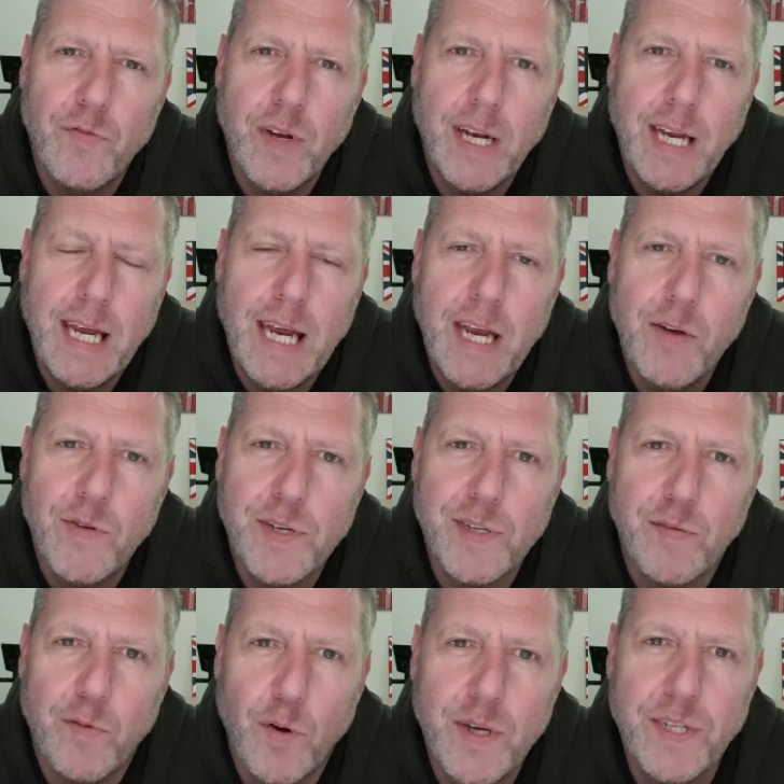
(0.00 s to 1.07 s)
really hear is
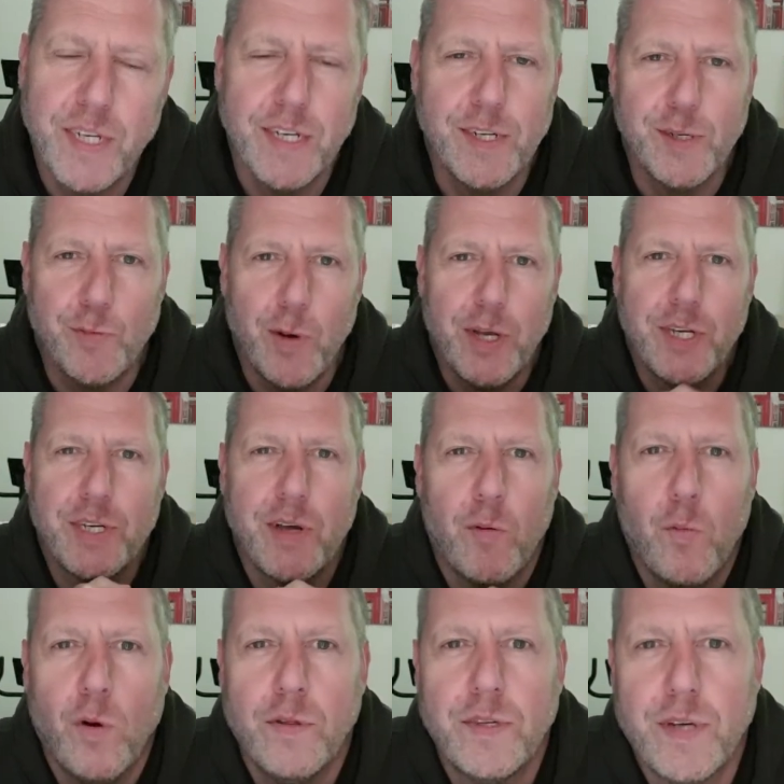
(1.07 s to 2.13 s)
the voices, which at
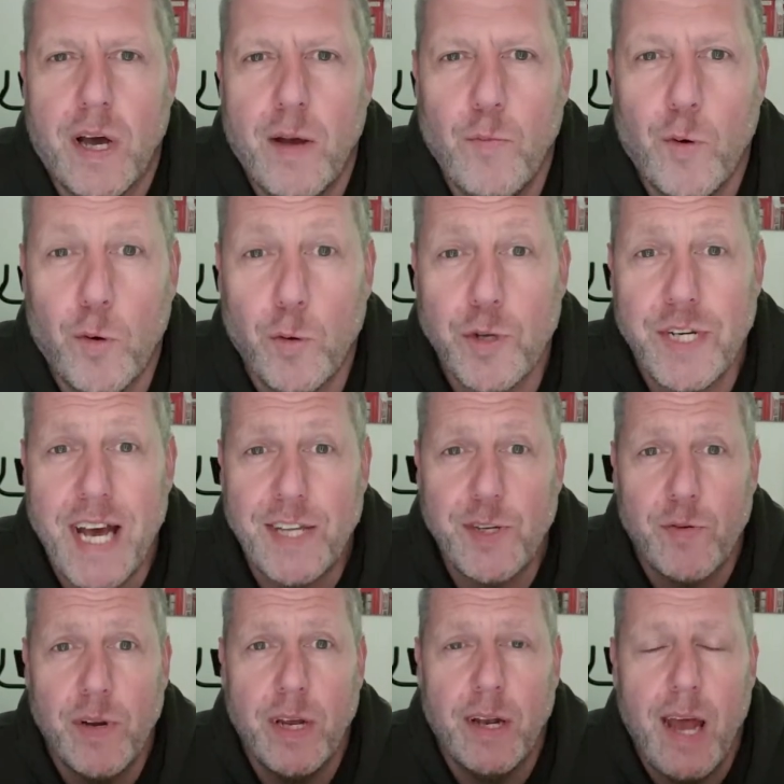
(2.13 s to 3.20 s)
one time were all
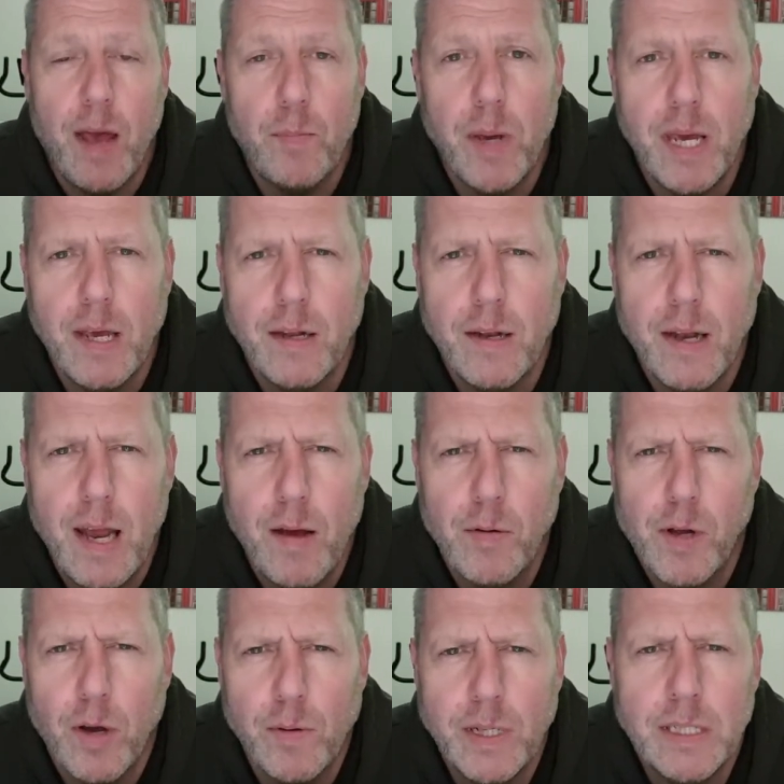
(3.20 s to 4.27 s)
chattery and happy and are now
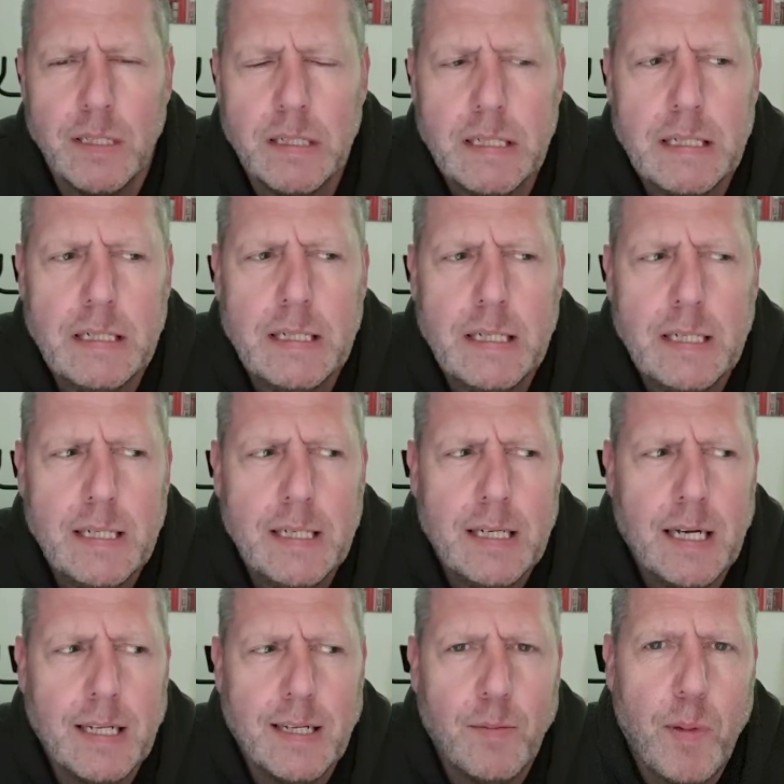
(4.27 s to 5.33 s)
going
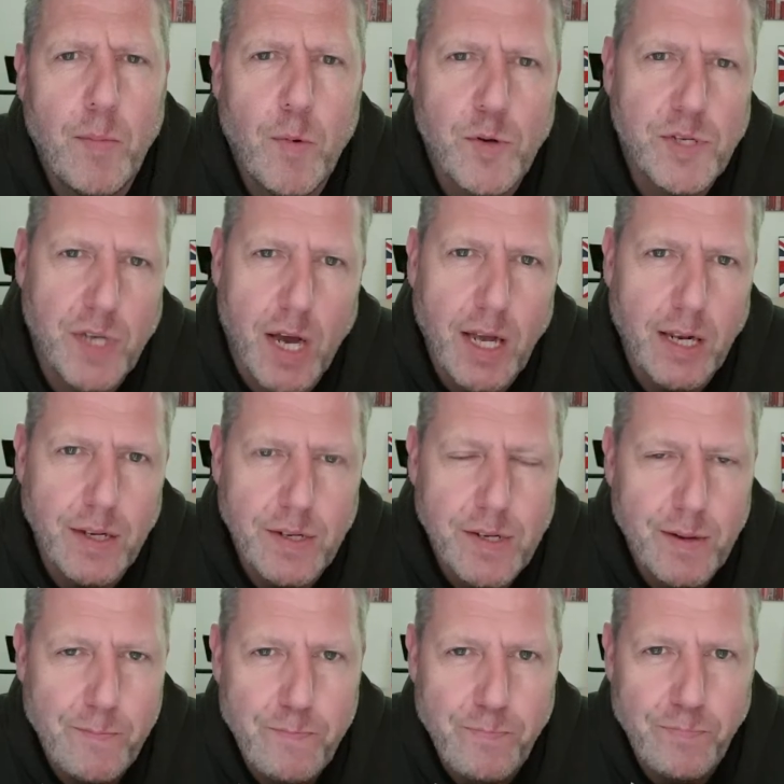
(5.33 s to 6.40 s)
a little bit more silent.